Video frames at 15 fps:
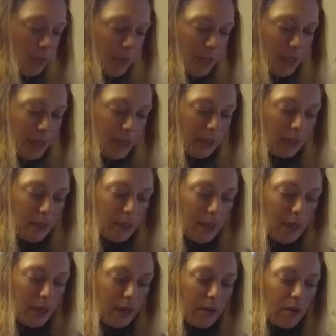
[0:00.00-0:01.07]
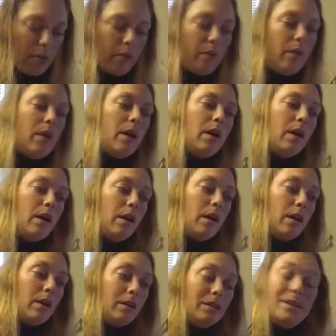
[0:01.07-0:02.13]
plants that have
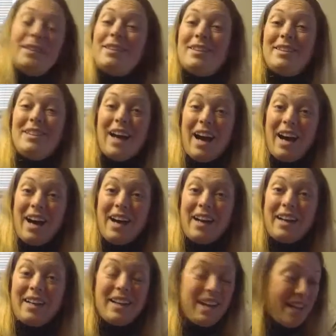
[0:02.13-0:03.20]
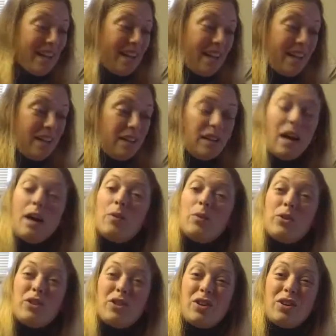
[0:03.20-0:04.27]
died, and I will
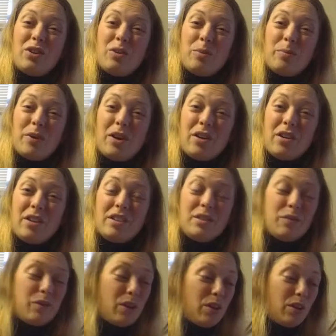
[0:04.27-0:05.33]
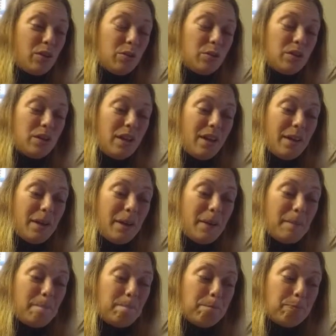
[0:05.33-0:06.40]
show you the progress of those.
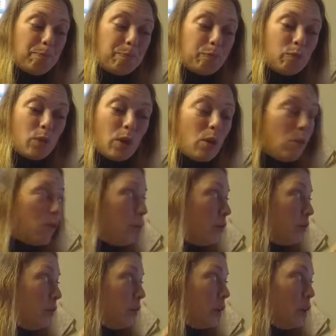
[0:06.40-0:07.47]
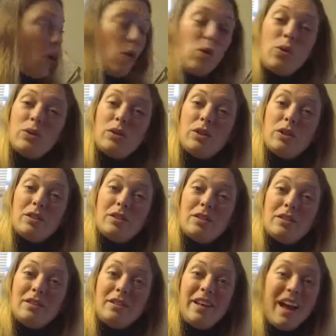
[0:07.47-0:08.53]
The cold
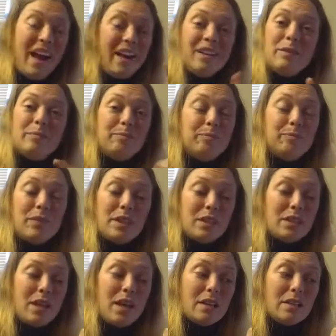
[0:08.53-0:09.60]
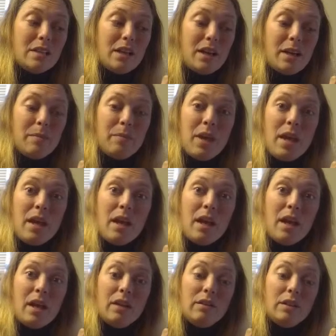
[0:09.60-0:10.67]
just got them this last time,
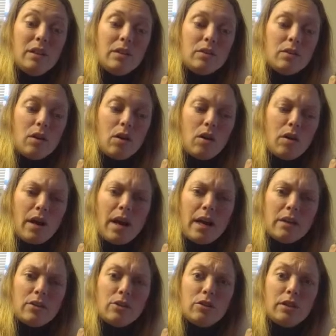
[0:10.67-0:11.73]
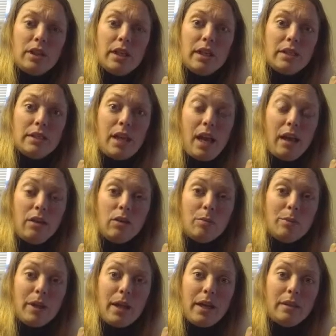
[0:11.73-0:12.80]
and these are actually container
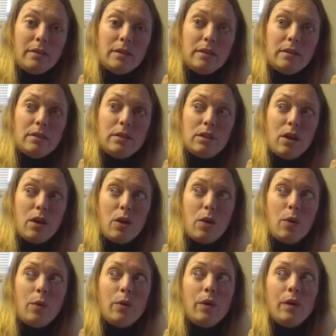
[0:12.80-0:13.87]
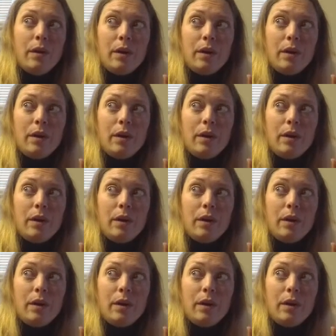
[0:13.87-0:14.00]
plants, so